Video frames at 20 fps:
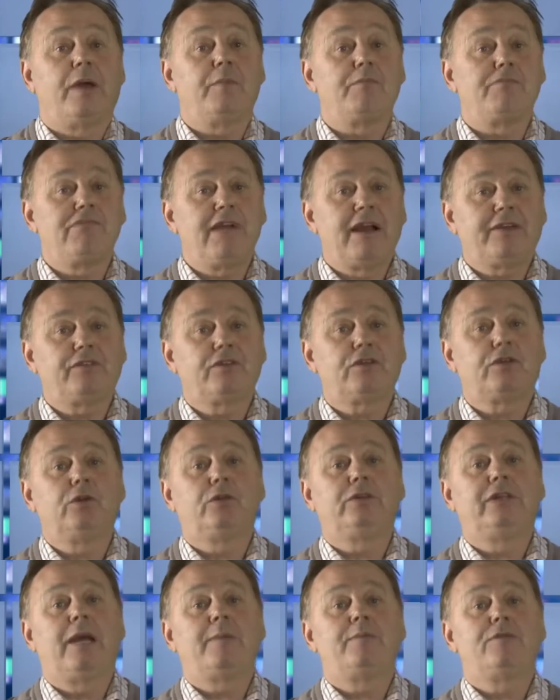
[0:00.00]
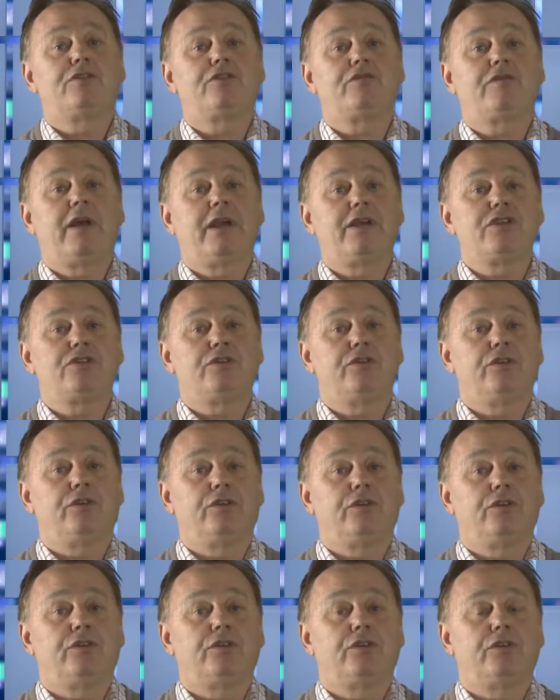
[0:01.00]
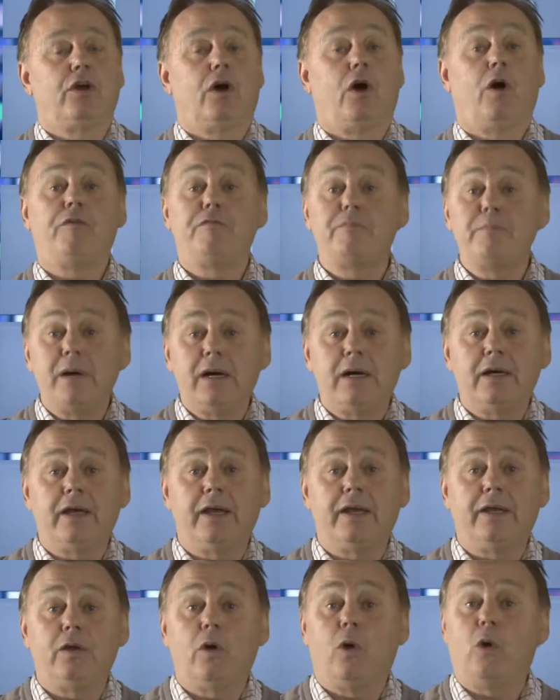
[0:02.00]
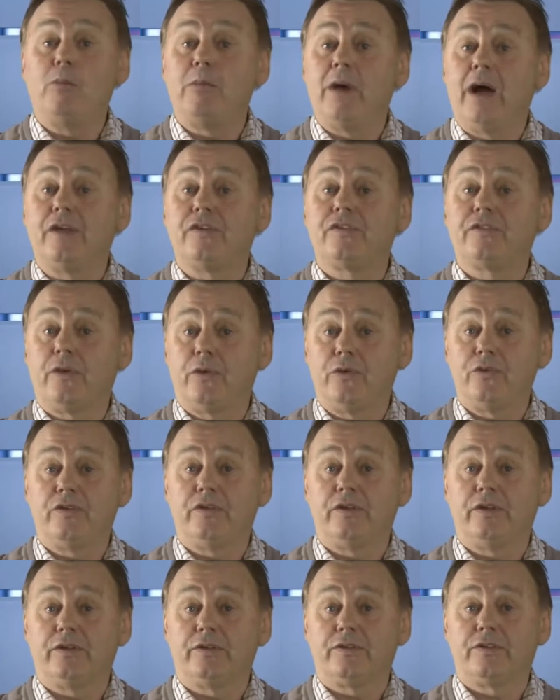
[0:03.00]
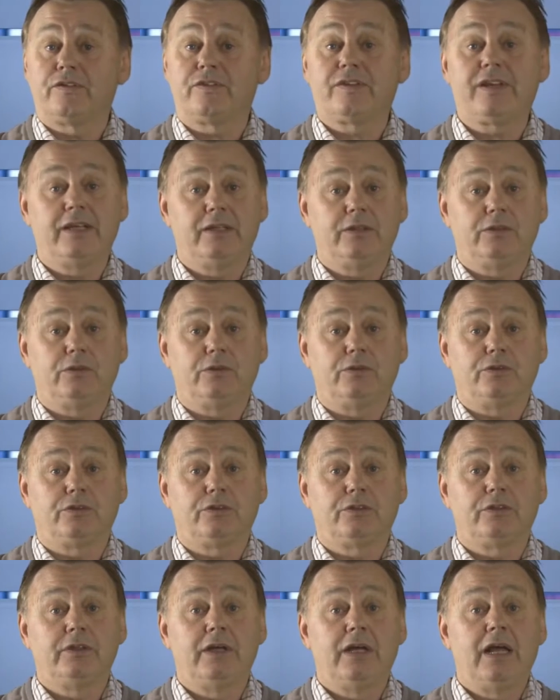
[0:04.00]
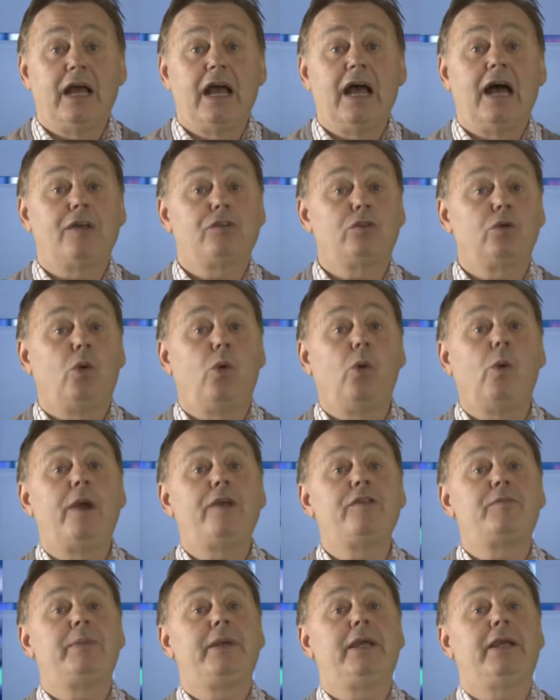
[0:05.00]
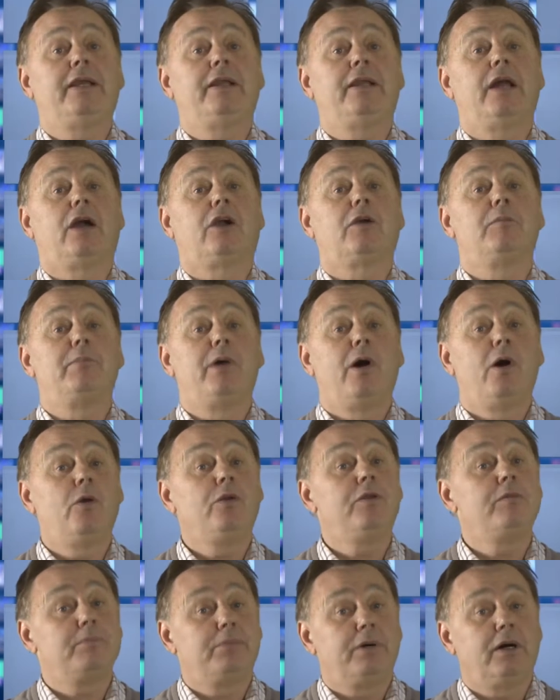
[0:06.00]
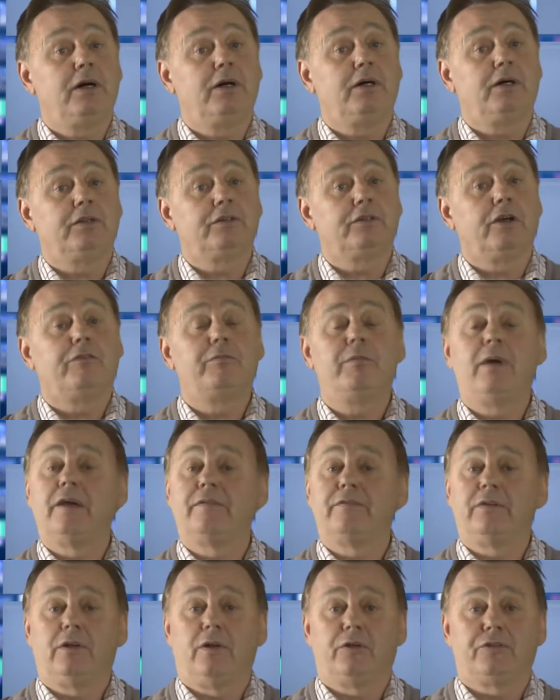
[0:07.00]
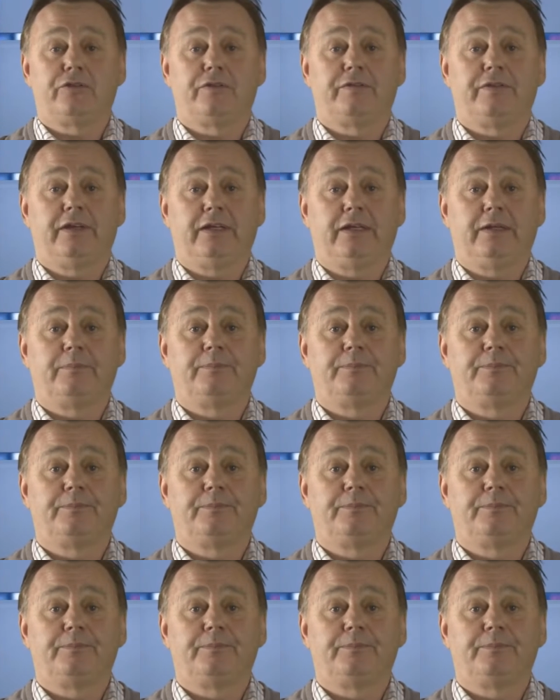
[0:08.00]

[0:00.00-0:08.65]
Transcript: and practical demonstrations of mine or my associates' skills has always been a component part of my philosophy.